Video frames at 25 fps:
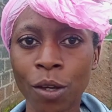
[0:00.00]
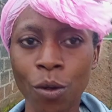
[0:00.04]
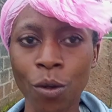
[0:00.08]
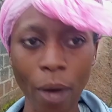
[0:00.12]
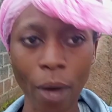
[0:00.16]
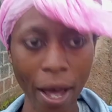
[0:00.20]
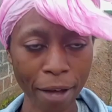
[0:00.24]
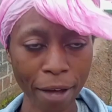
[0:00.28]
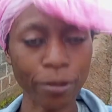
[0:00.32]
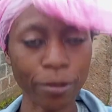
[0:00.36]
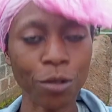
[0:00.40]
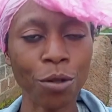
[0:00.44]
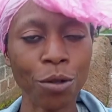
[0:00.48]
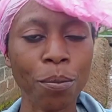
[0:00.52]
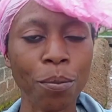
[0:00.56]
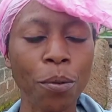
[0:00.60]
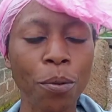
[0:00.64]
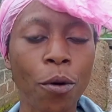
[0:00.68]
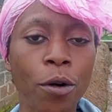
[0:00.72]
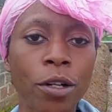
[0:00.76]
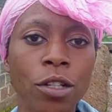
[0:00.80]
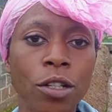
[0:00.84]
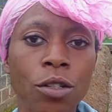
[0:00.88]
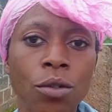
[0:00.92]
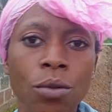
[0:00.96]
you have to
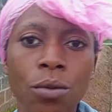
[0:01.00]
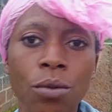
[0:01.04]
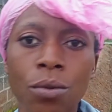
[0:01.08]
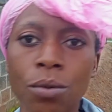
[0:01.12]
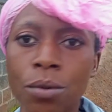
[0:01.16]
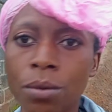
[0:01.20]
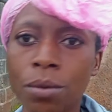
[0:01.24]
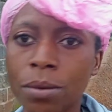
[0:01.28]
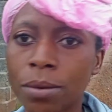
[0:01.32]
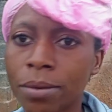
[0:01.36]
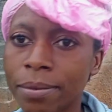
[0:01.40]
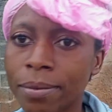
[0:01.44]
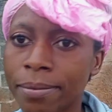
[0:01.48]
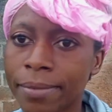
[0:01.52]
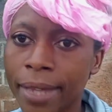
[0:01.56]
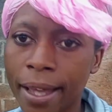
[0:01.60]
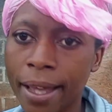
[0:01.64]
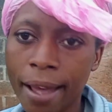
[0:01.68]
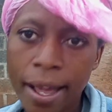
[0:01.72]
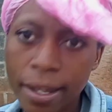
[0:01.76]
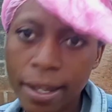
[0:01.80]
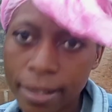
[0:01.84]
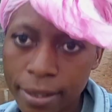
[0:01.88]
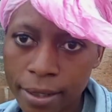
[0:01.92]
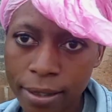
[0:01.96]
report to
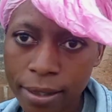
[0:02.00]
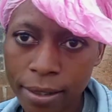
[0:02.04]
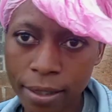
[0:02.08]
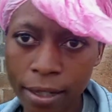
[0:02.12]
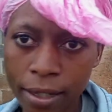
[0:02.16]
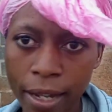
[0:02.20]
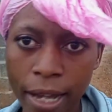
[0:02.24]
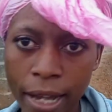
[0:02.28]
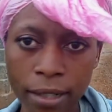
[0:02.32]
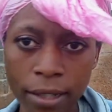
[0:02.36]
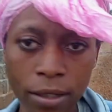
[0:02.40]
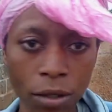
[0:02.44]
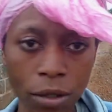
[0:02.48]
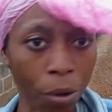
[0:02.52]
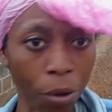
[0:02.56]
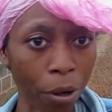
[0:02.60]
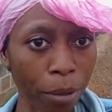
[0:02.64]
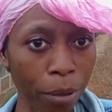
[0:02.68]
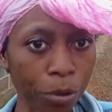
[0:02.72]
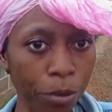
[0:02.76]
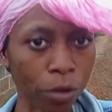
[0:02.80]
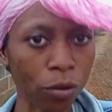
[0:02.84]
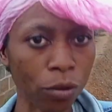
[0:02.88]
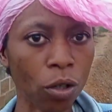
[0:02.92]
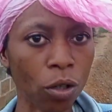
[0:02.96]
the eh, SEC and
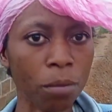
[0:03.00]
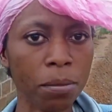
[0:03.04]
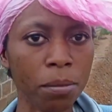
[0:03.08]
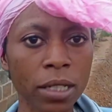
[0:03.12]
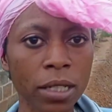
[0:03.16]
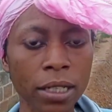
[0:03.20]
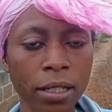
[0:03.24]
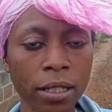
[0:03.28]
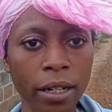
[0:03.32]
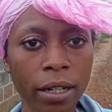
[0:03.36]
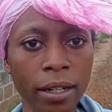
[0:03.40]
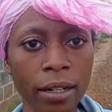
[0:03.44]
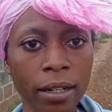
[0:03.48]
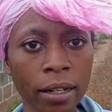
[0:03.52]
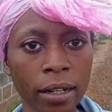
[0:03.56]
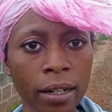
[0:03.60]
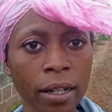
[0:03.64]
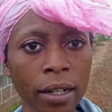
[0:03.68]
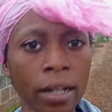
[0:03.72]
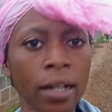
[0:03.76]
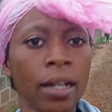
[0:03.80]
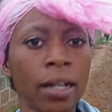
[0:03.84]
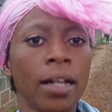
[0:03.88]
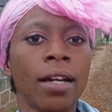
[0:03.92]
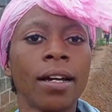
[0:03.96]
Corruption Commission,
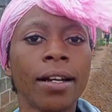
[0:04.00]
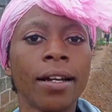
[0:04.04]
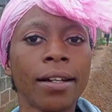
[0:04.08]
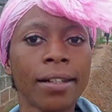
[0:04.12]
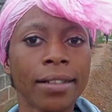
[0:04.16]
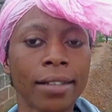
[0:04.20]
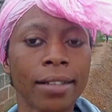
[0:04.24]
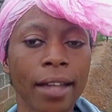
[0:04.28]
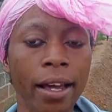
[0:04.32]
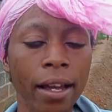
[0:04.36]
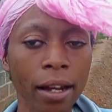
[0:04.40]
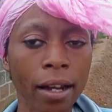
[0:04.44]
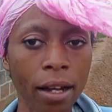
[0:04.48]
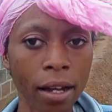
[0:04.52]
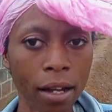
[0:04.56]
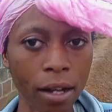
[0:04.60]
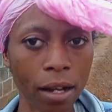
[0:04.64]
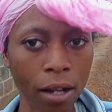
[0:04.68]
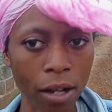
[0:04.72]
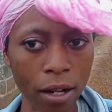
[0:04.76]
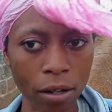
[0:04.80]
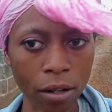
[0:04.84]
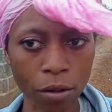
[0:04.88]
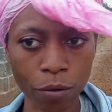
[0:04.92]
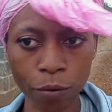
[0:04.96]
DEC,
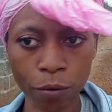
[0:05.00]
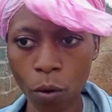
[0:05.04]
and